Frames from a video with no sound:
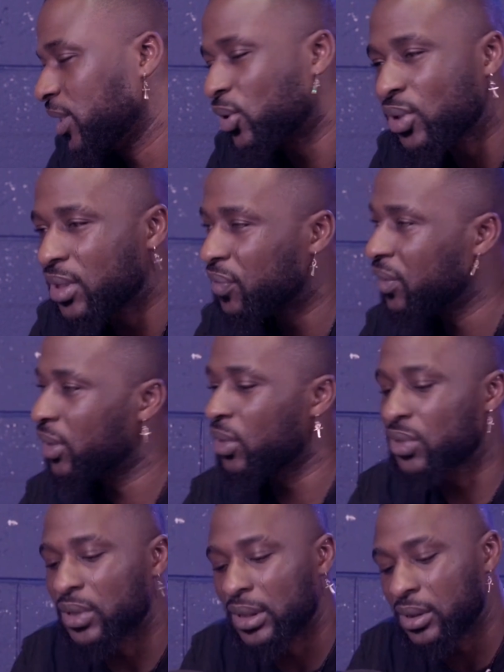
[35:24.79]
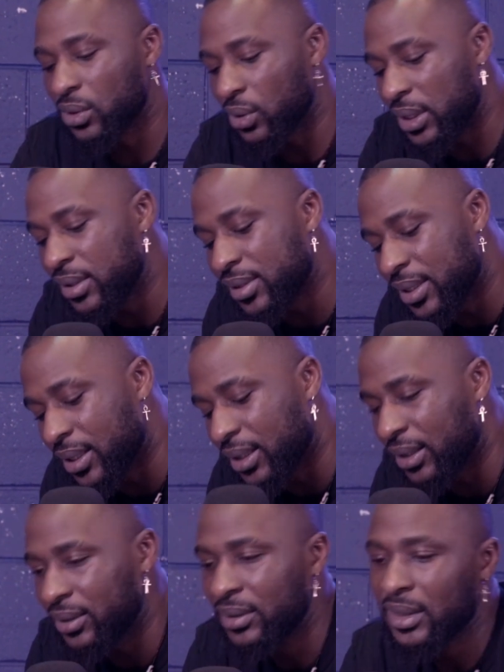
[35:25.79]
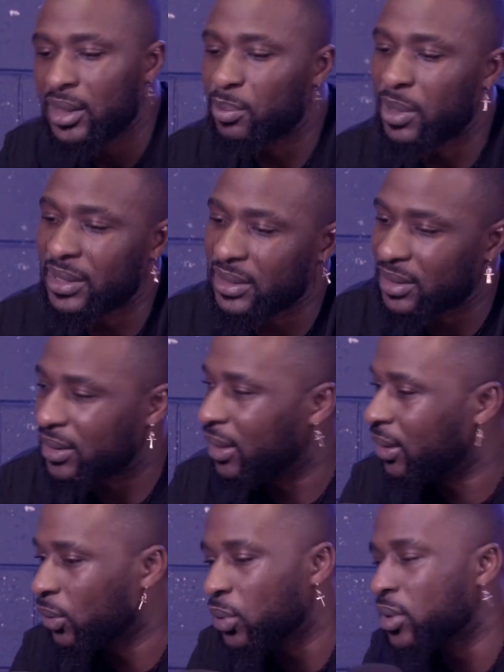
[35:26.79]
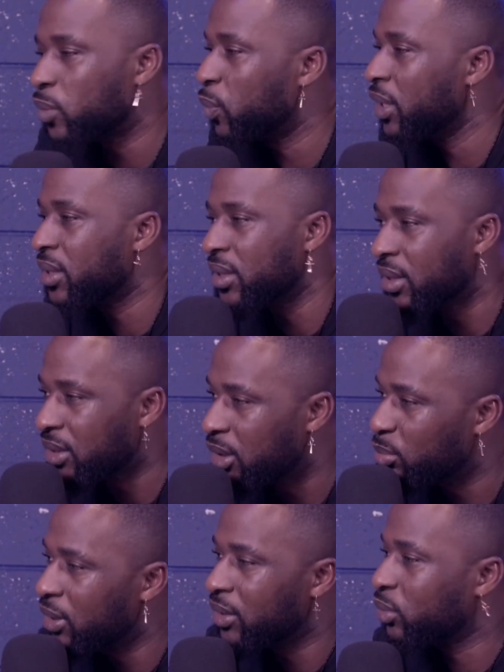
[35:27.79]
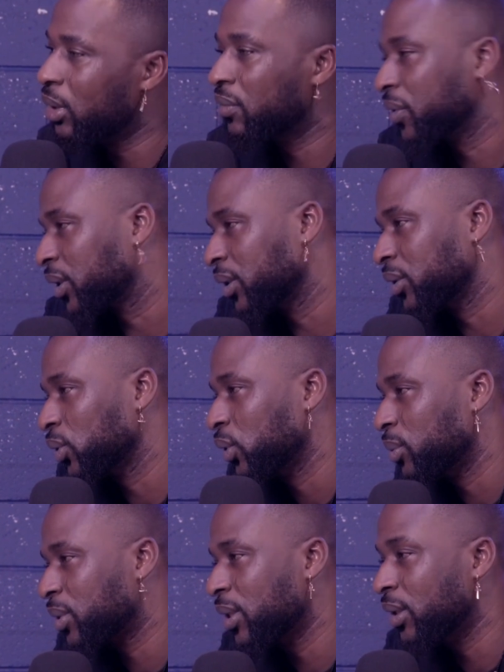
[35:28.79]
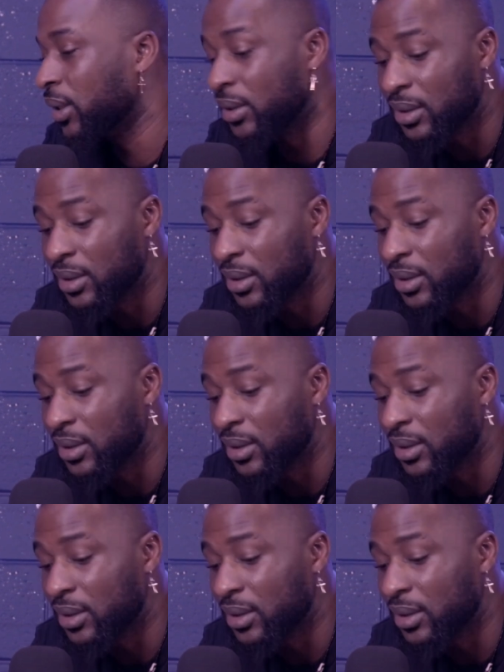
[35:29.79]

It's just different culture. India, Pakistan, all these places are similar to Africa. Do you know what I'm saying?